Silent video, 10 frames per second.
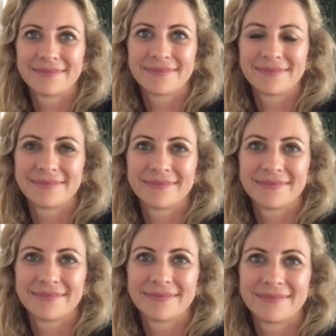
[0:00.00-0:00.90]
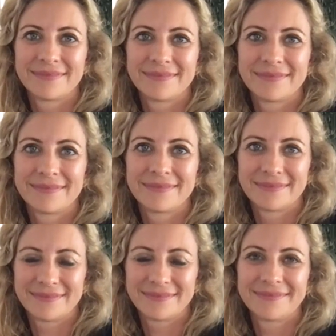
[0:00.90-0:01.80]

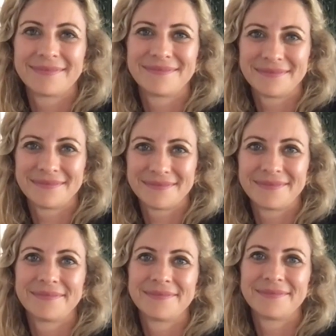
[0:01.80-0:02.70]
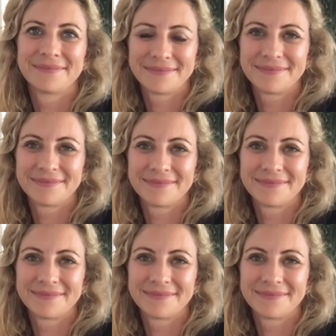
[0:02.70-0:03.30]
The person shown says nothing.